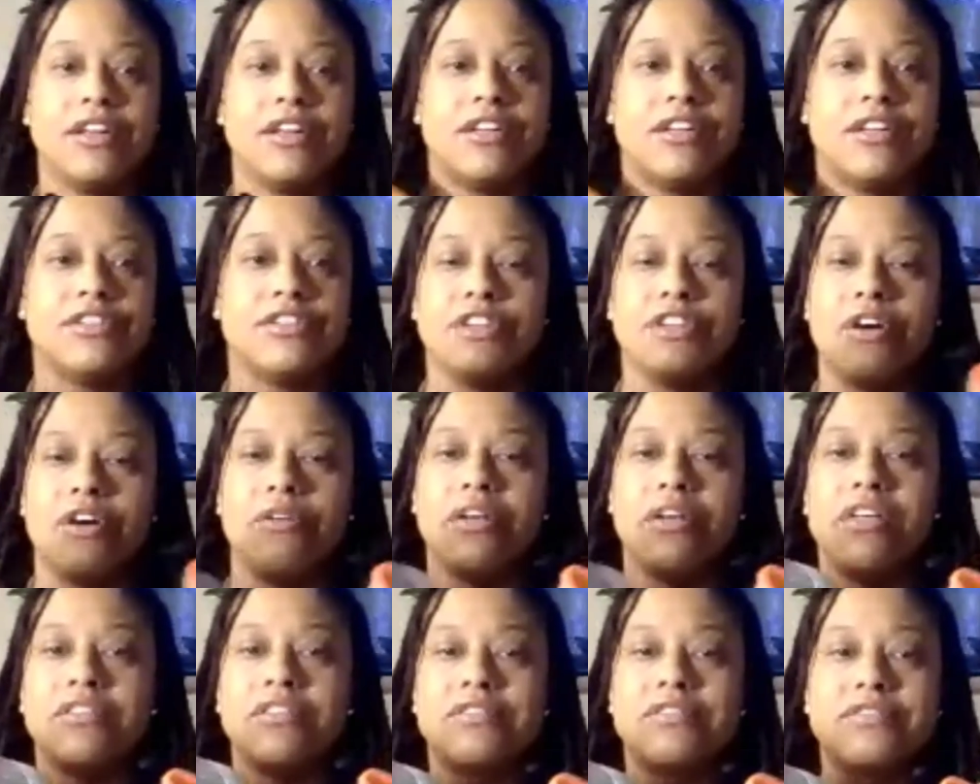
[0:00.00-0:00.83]
So
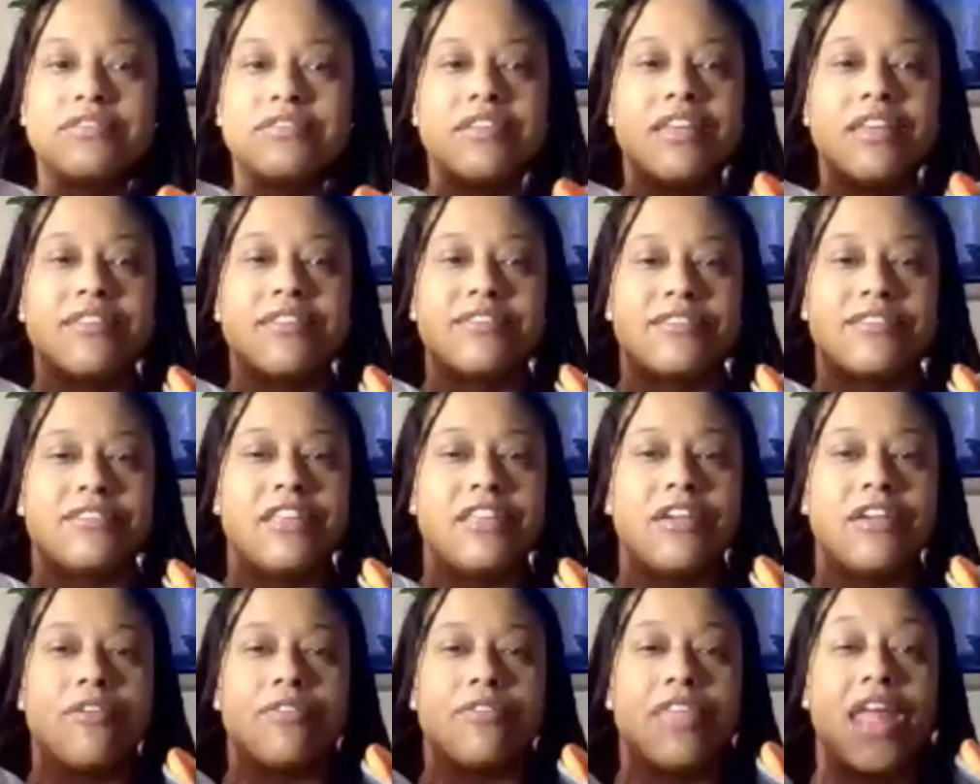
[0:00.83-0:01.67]
it's a
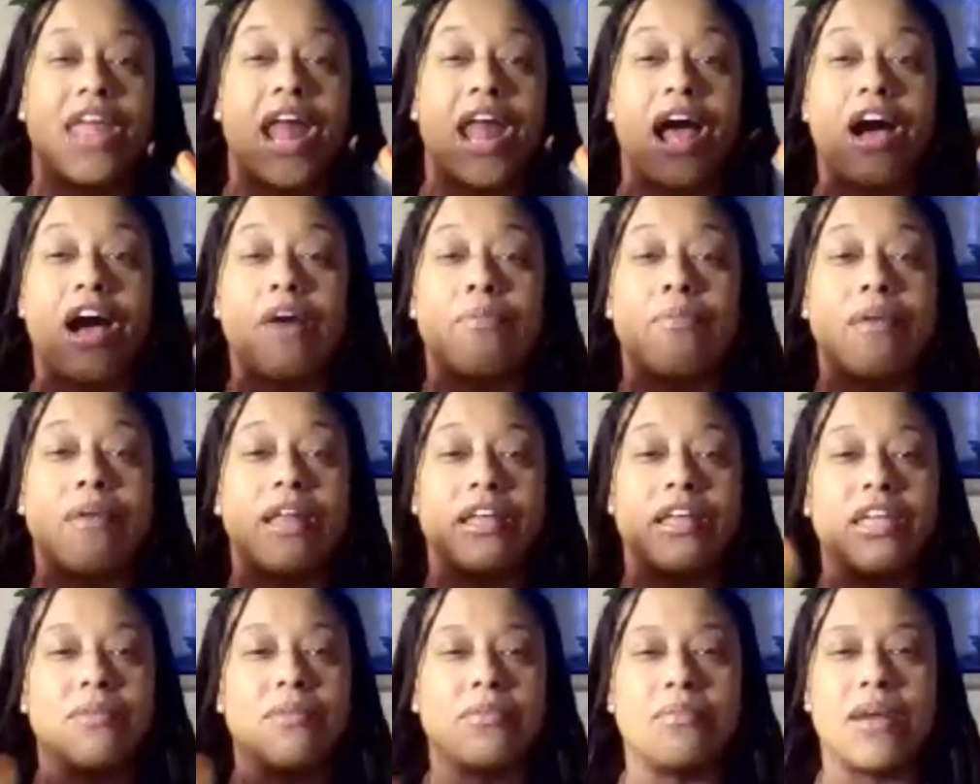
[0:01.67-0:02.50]
sneaker that I'll
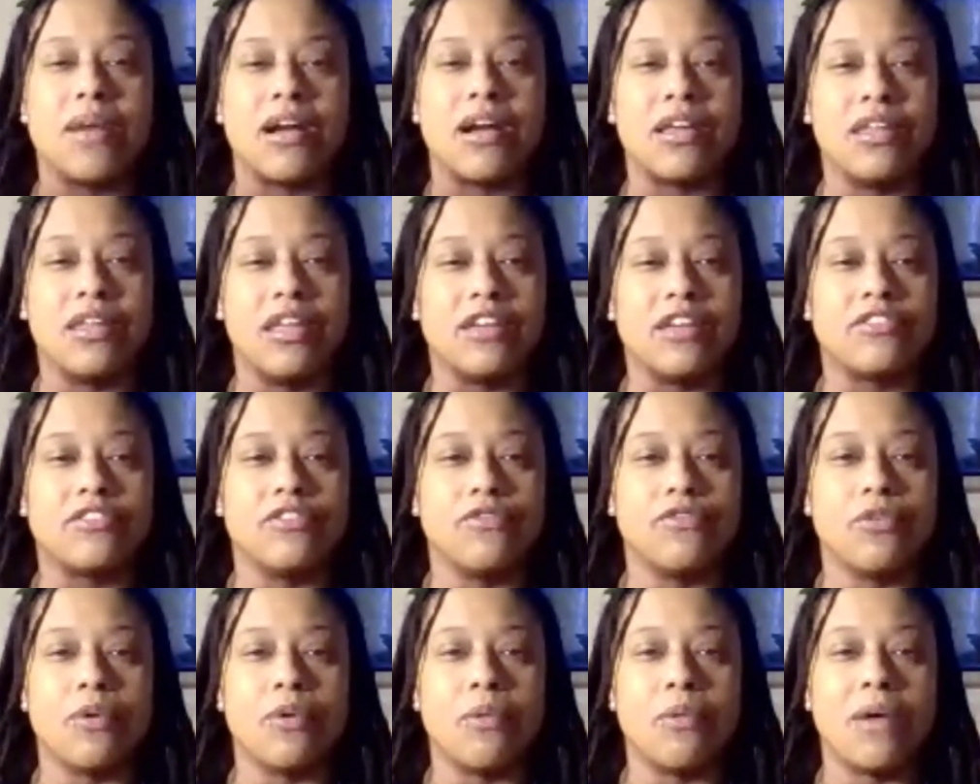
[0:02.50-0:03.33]
probably keep in my
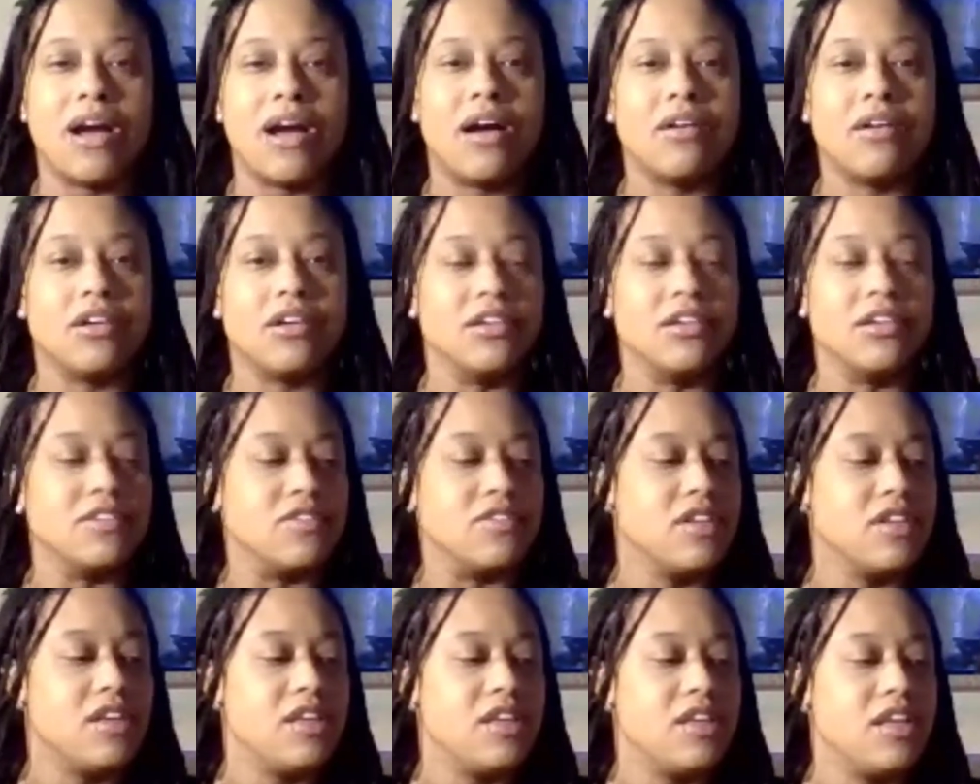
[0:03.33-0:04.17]
collection for a while, because
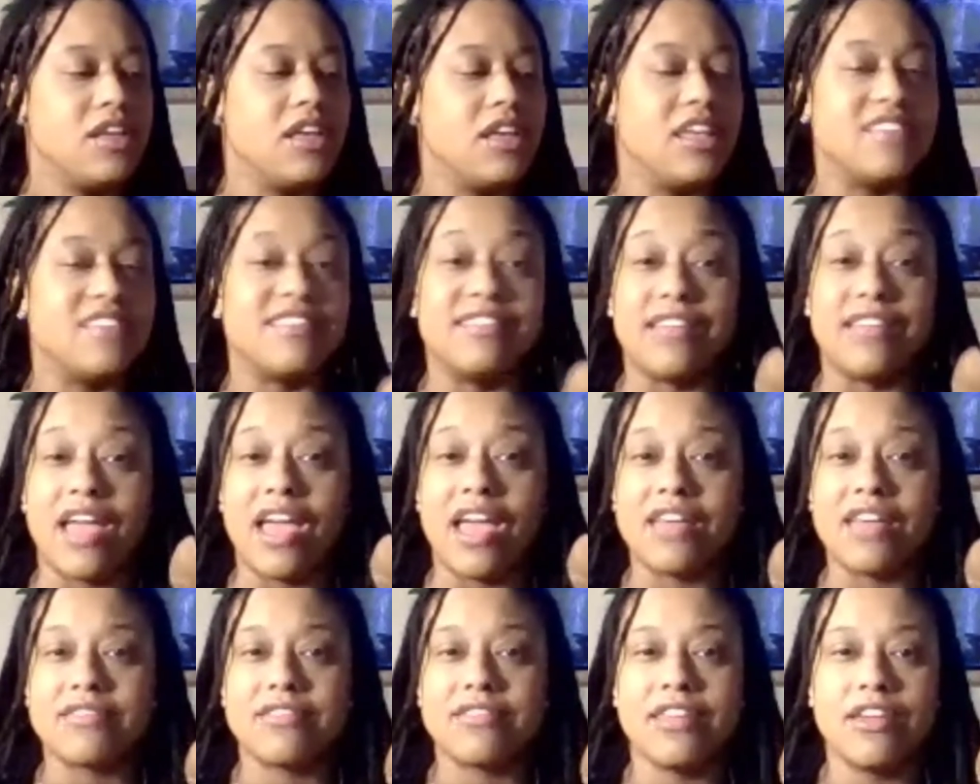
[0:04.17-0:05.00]
it's a
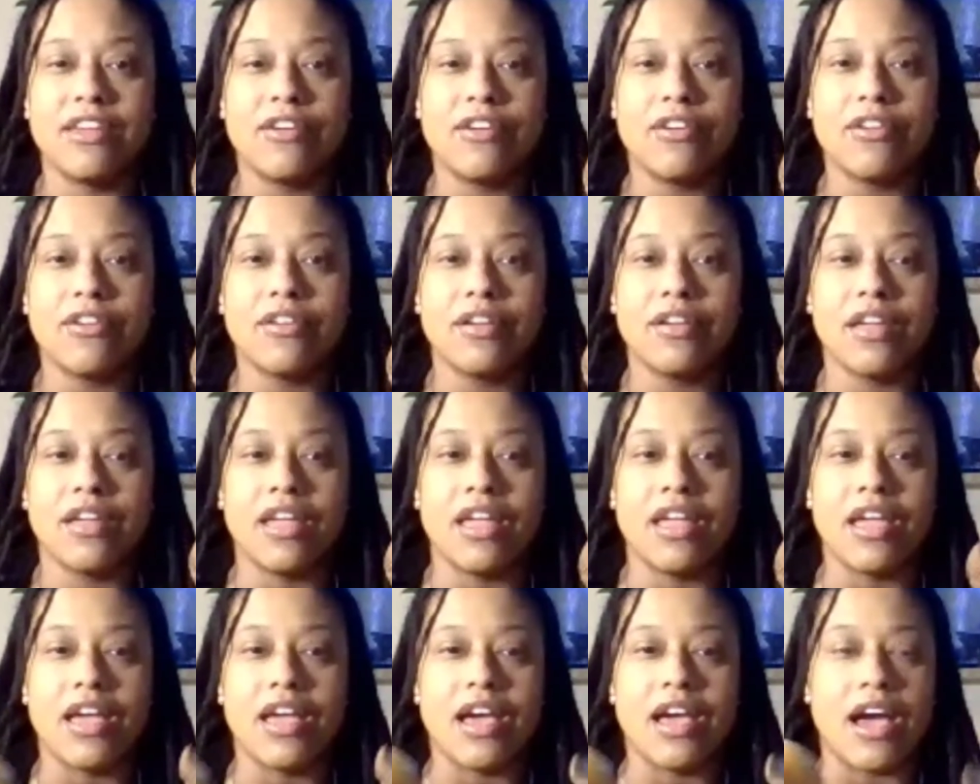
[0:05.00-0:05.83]
dad sneaker.
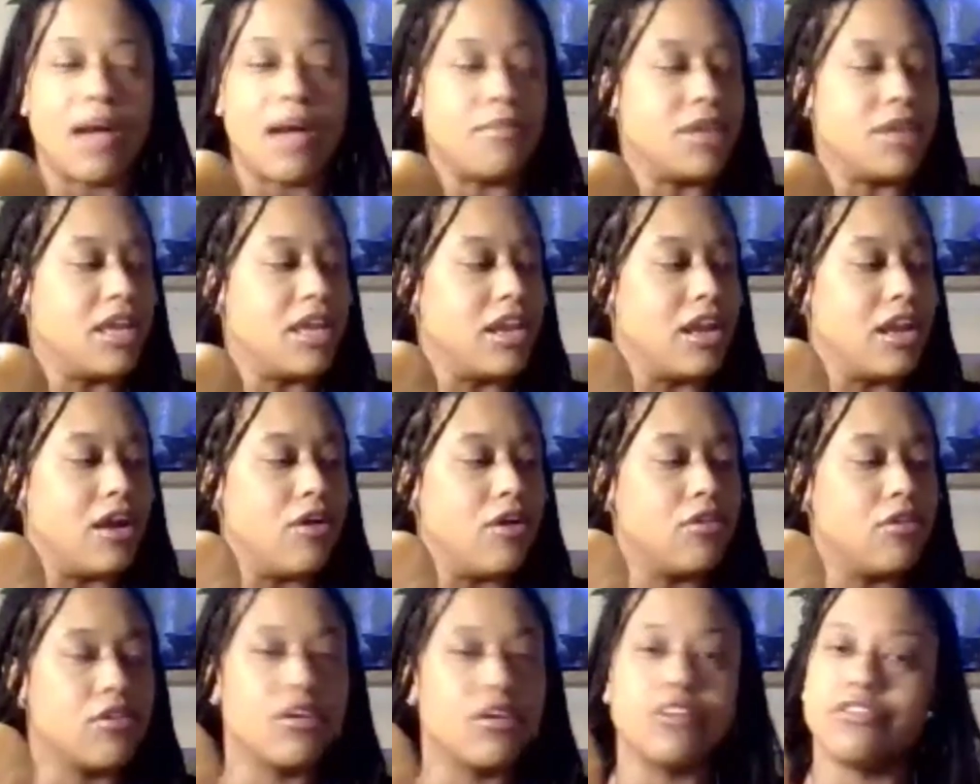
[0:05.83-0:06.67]
I'm getting
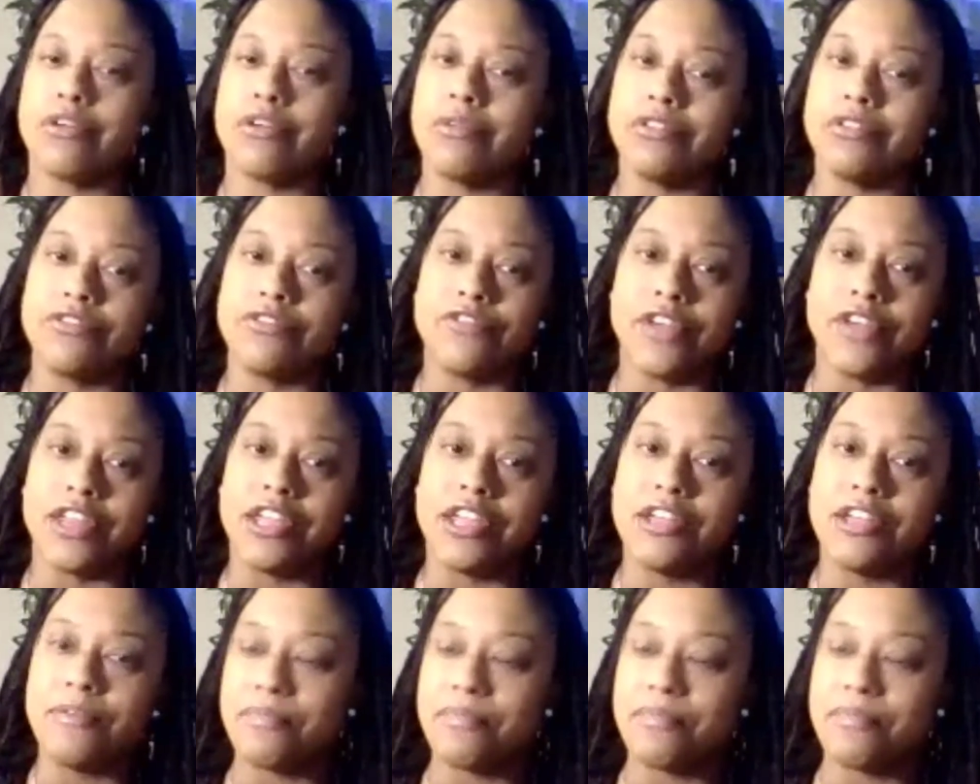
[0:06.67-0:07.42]
older, and so it's fitting.